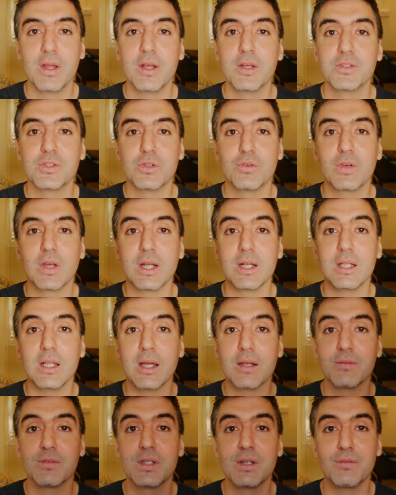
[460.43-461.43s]
So you've got a
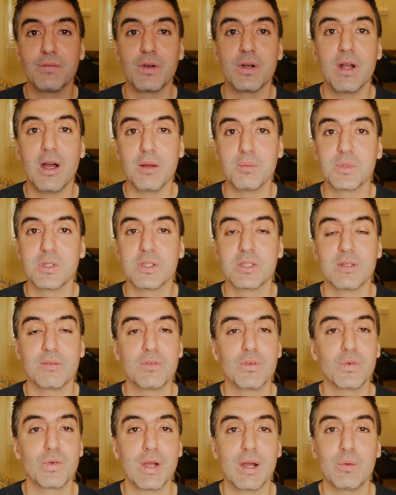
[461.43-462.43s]
lot of different options if
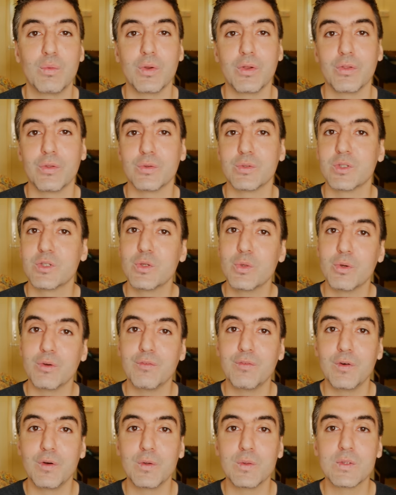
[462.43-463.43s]
you've got one of those newer
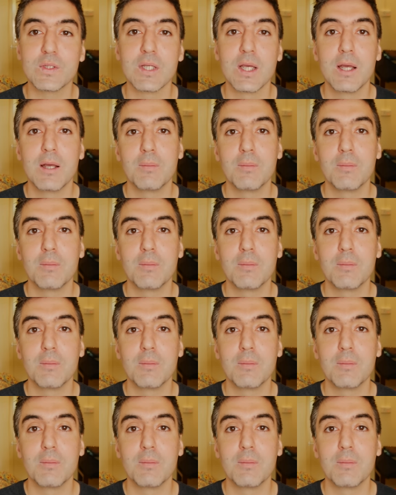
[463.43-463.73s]
phones.